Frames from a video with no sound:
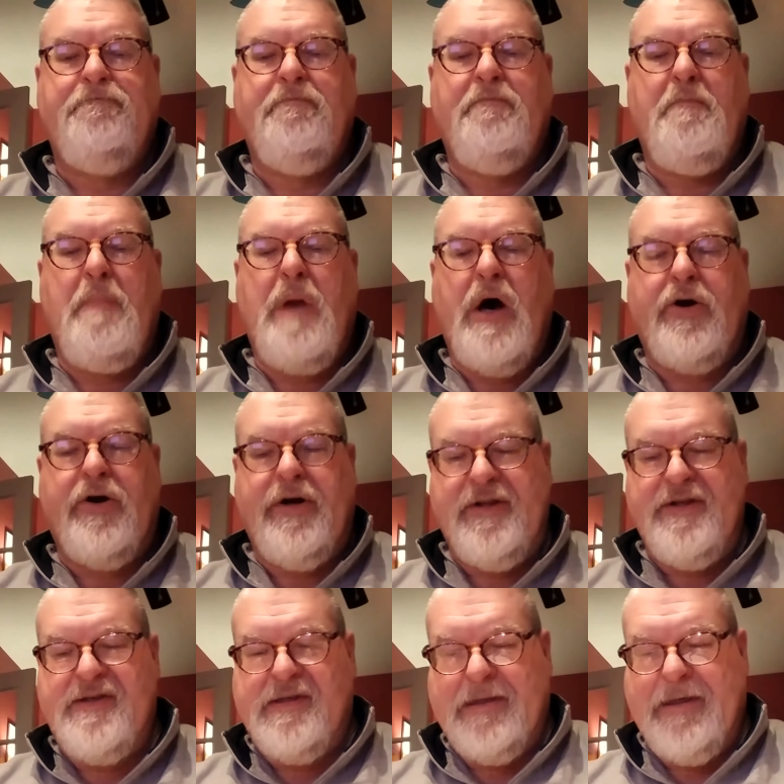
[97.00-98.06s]
modern and
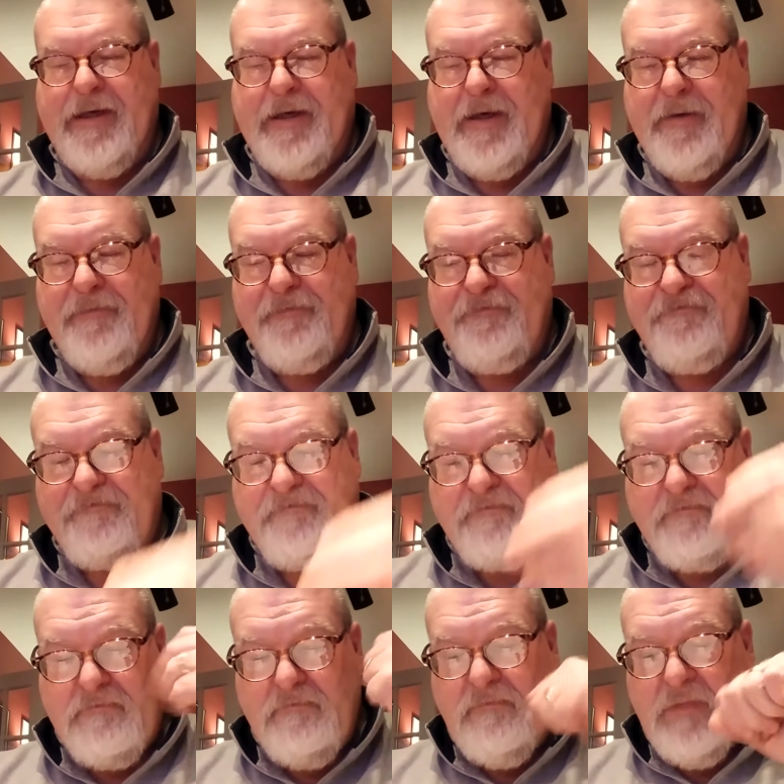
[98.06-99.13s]
sleek.
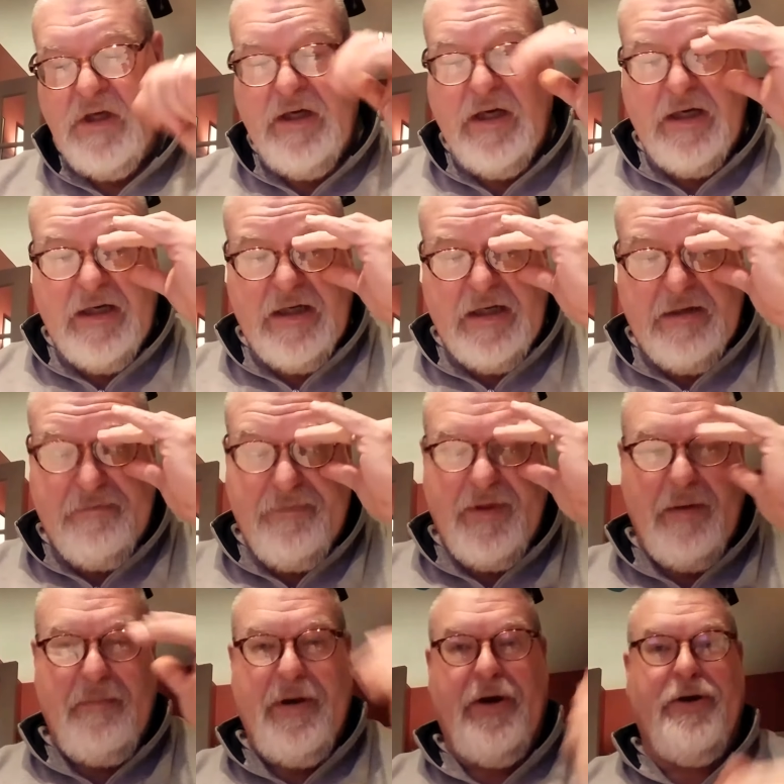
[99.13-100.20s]
The
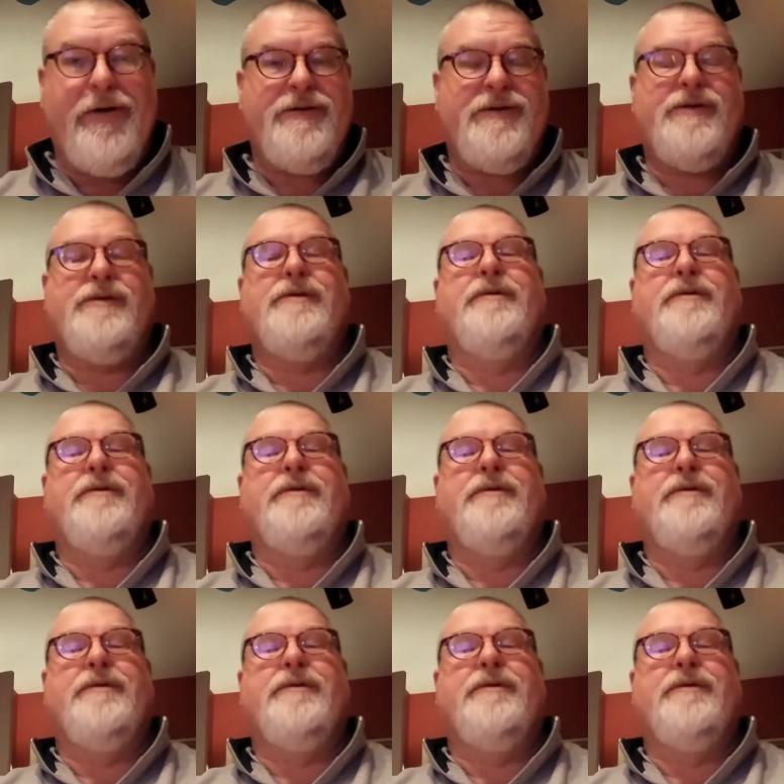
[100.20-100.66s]
appearance,